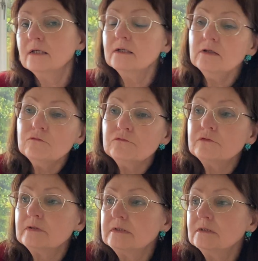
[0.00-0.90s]
If
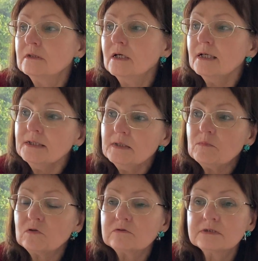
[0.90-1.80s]

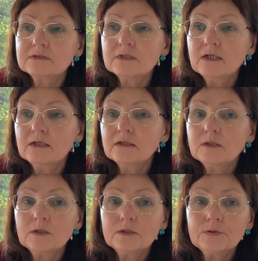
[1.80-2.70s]
animals
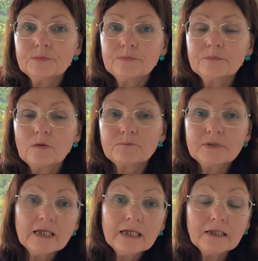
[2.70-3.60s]

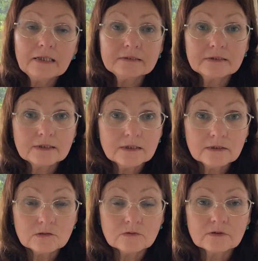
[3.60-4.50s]
play and
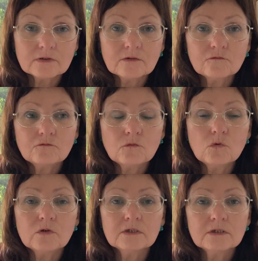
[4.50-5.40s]
kill
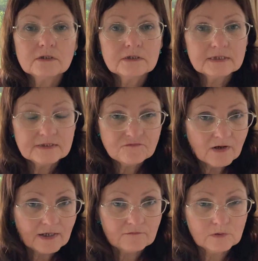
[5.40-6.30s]
for
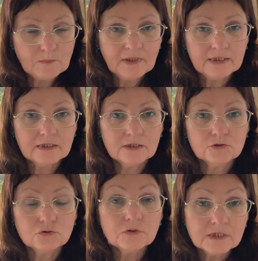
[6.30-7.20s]
survival, mainly
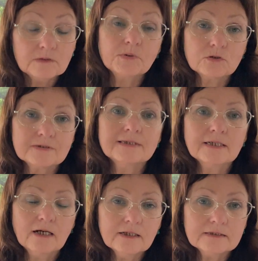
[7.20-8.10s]
to eat because they're
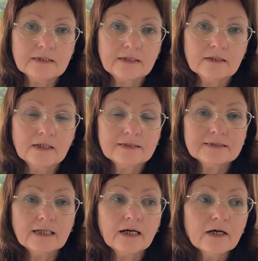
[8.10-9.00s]
hungry,
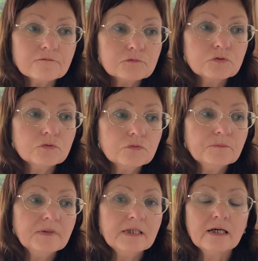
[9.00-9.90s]
they have to
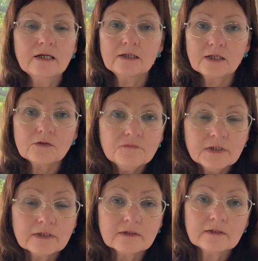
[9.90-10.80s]
be quick,